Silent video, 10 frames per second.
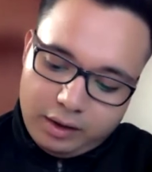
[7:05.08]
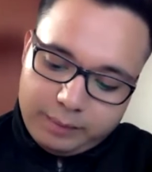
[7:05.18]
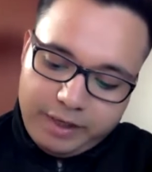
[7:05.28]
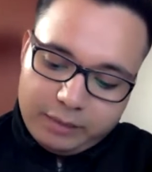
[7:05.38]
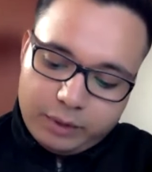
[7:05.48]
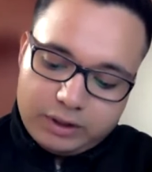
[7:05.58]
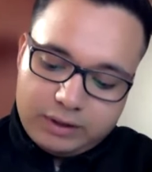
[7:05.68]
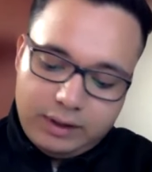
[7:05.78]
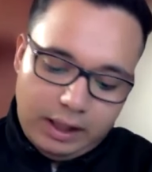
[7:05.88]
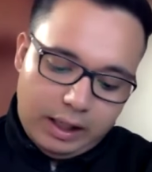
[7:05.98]
the
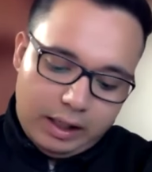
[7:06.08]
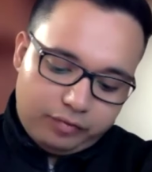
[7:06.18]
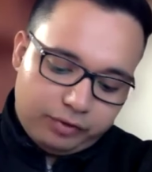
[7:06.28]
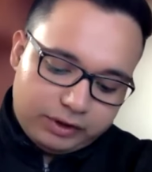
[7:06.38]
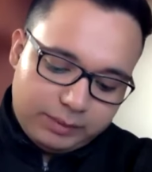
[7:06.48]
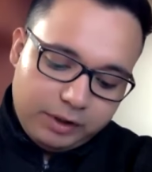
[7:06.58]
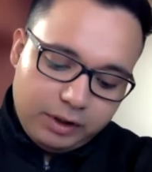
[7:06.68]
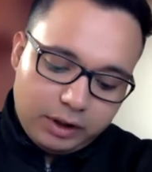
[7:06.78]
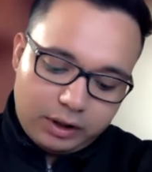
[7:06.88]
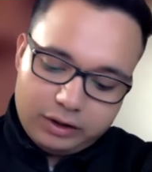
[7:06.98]
bandwidth for some
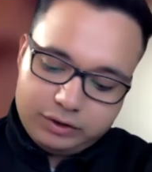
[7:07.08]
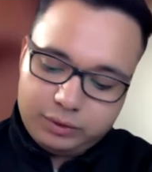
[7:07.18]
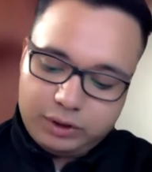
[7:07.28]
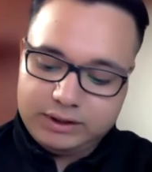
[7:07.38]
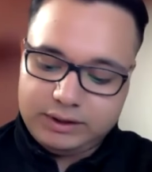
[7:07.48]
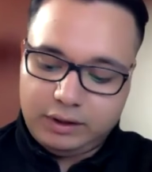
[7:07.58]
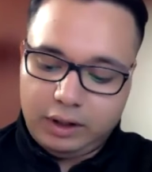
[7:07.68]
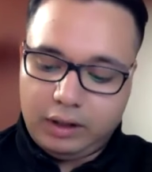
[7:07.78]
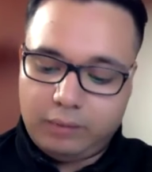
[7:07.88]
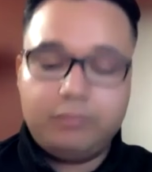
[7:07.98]
other current source
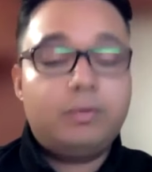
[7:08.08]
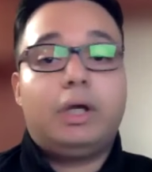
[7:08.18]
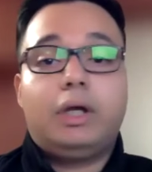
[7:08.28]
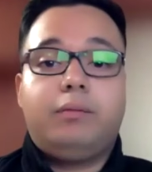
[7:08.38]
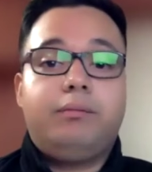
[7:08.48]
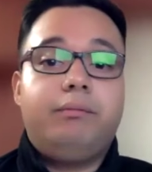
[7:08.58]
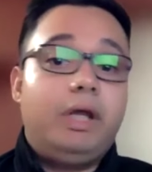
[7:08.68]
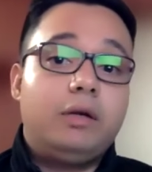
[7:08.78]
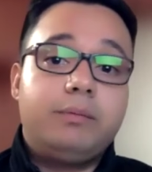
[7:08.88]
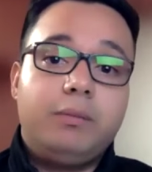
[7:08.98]

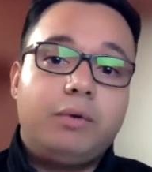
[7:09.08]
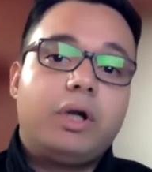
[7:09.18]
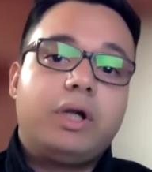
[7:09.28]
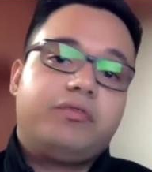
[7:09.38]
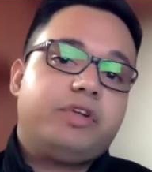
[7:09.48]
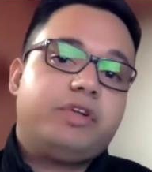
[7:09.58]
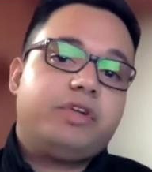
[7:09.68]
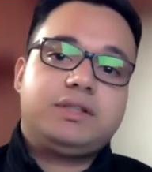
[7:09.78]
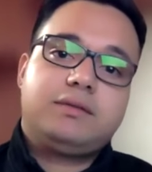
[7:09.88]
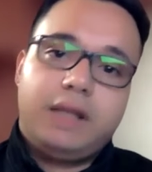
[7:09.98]
may not be important if it's
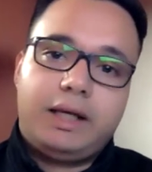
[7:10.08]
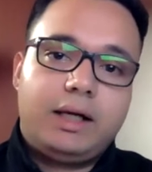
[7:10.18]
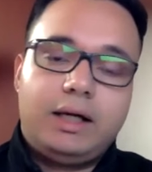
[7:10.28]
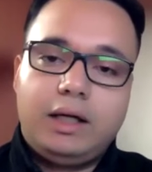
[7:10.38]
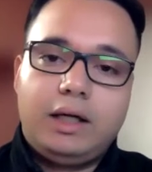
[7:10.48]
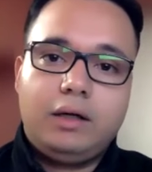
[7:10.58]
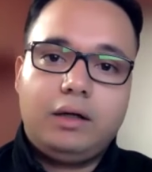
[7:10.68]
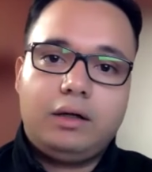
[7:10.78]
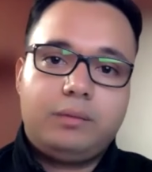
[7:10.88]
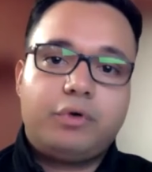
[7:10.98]
just like
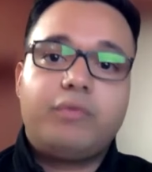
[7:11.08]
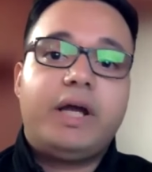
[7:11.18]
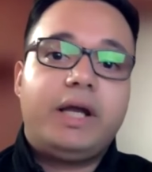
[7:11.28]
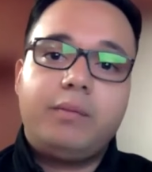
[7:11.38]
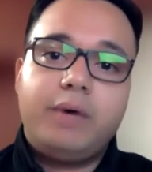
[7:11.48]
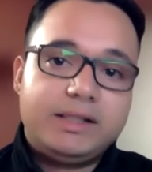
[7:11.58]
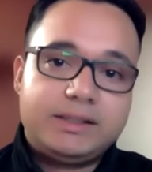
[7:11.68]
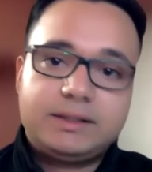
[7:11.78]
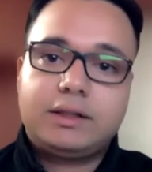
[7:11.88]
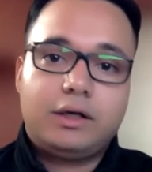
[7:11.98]
providing a
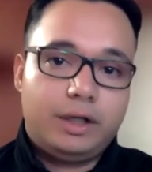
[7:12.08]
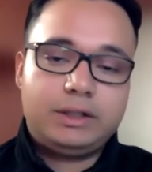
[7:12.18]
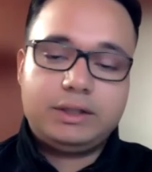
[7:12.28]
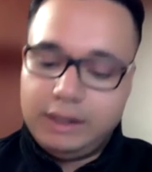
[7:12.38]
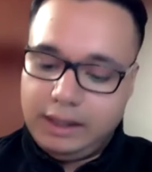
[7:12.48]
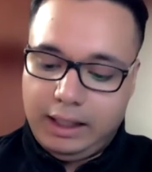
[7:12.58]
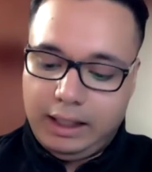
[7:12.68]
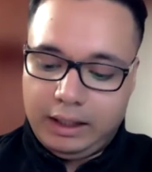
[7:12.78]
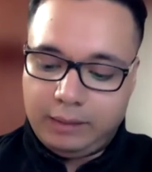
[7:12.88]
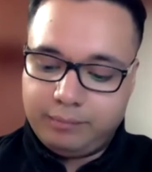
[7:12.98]
bias current.
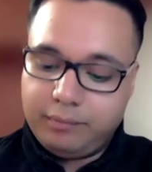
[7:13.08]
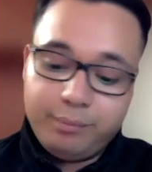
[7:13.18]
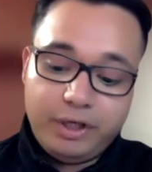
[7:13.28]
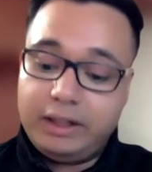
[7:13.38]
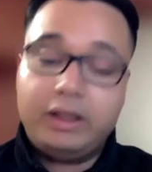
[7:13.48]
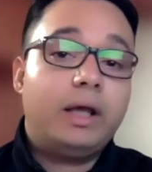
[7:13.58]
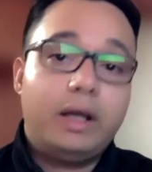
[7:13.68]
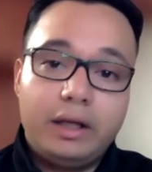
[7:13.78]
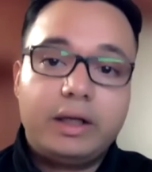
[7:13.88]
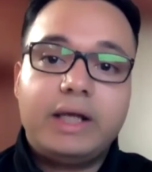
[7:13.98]
But
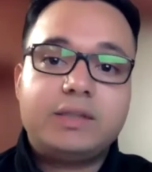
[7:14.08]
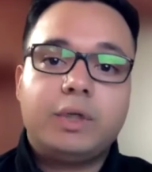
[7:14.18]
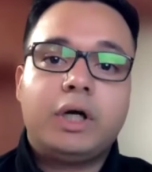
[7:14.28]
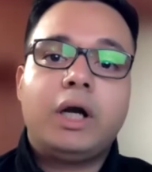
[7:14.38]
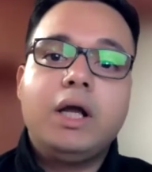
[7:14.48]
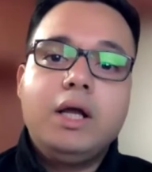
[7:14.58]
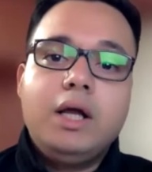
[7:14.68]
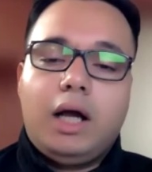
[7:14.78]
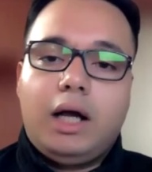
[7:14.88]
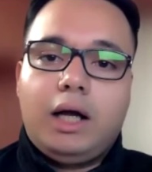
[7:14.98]
in case where
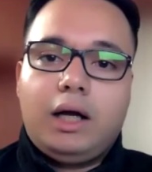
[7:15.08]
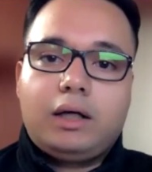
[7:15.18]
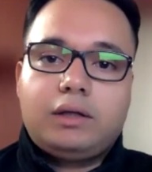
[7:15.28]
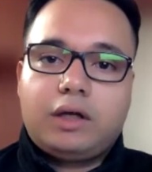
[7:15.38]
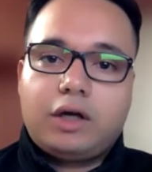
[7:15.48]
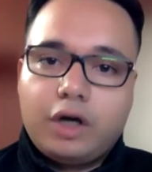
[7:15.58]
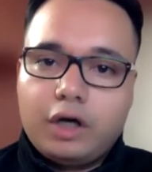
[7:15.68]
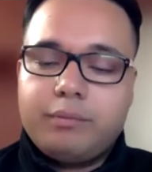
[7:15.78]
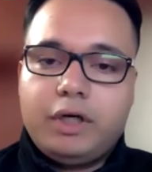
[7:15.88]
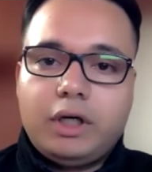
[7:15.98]
the
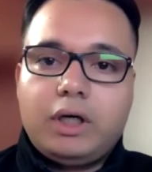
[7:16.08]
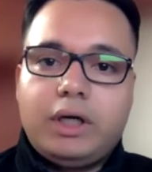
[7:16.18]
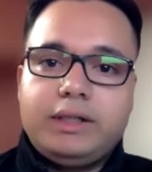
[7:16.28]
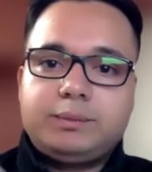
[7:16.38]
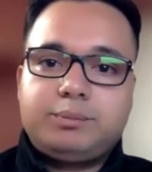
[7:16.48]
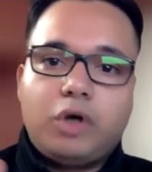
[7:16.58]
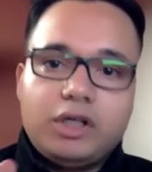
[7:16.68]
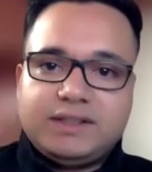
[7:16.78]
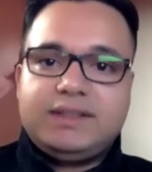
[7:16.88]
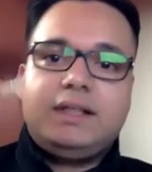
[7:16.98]
current mirror is
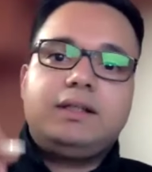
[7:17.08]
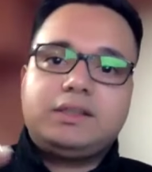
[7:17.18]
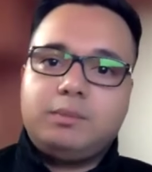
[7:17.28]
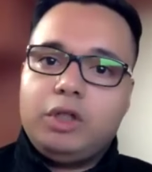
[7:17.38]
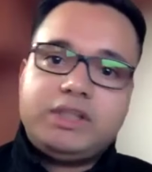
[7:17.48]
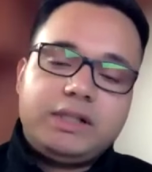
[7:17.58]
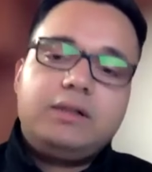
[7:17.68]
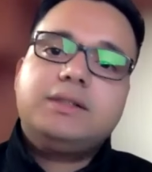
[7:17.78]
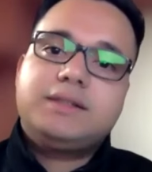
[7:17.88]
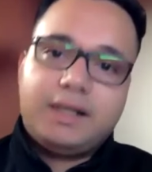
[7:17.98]
processing the small
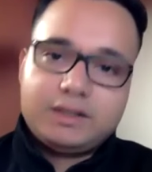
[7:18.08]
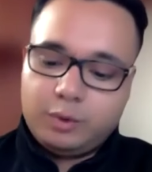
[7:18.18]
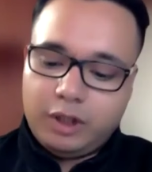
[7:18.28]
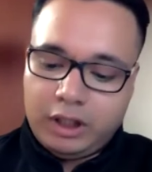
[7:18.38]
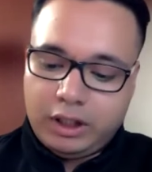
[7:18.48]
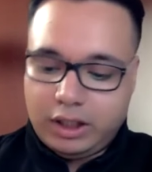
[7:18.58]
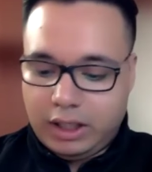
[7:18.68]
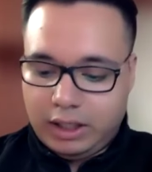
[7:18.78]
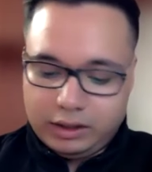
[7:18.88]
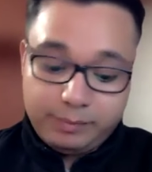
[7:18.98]
signals, that's where
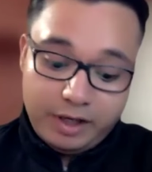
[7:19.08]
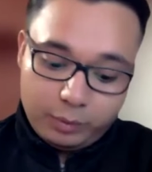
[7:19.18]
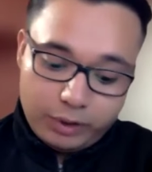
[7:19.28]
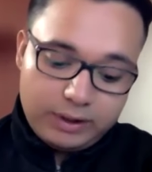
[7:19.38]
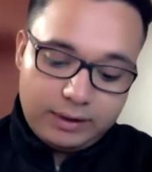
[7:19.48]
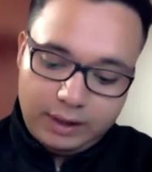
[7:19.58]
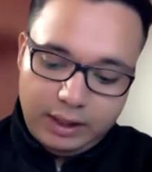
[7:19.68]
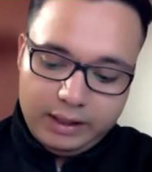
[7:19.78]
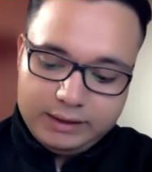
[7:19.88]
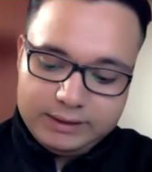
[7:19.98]
the bandwidth
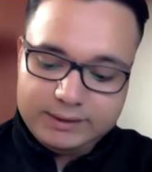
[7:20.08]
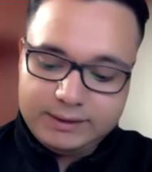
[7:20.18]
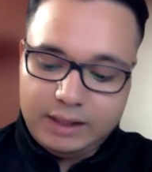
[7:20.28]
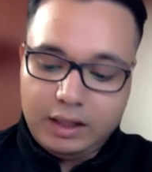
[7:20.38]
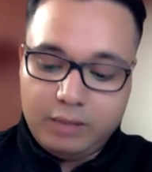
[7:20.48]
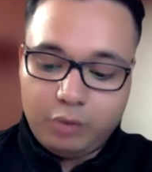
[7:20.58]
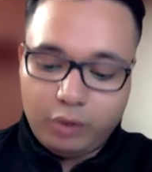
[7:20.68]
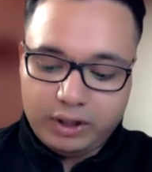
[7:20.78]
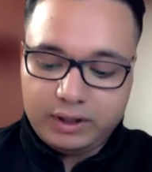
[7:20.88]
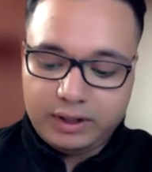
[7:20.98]
is
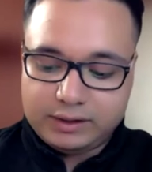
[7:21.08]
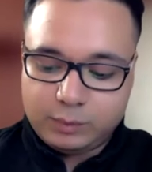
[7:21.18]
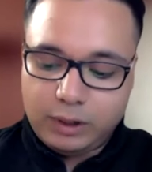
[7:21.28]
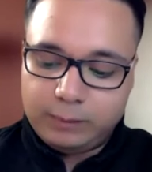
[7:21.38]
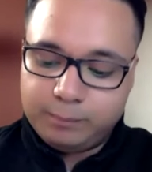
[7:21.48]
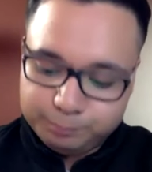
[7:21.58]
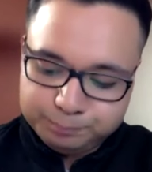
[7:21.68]
important as well.